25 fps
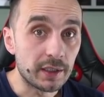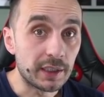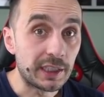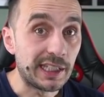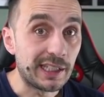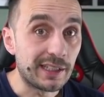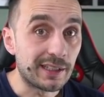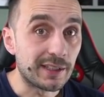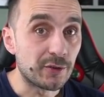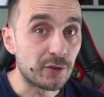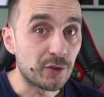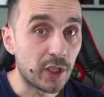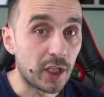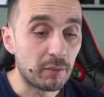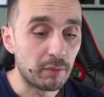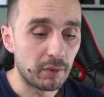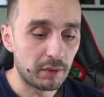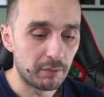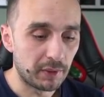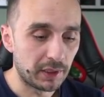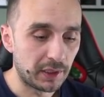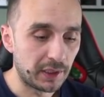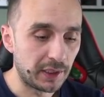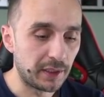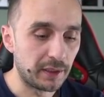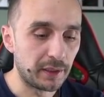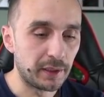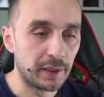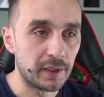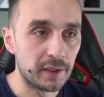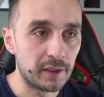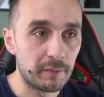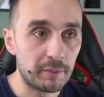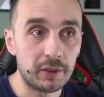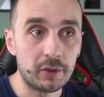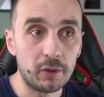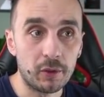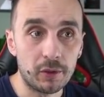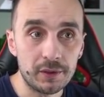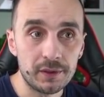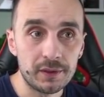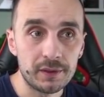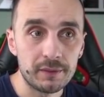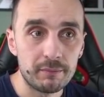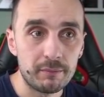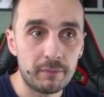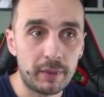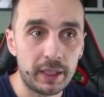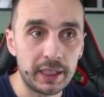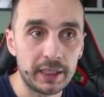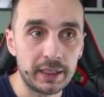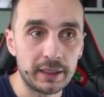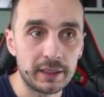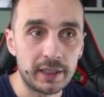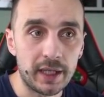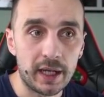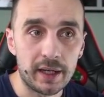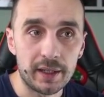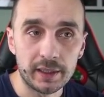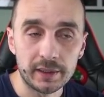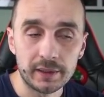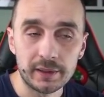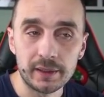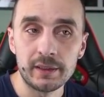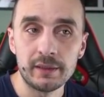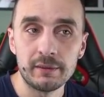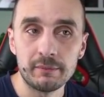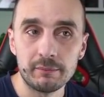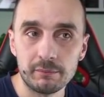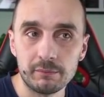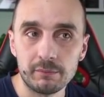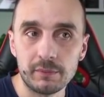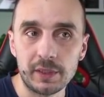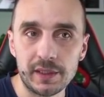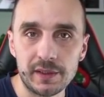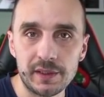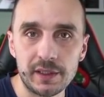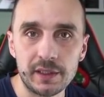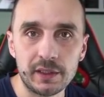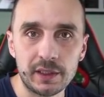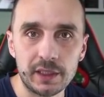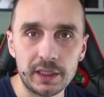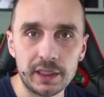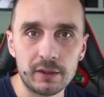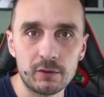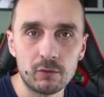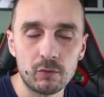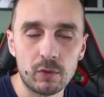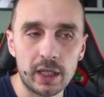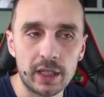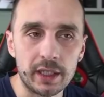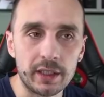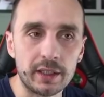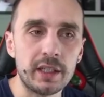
gear enchantment materials because my character is in tier 1.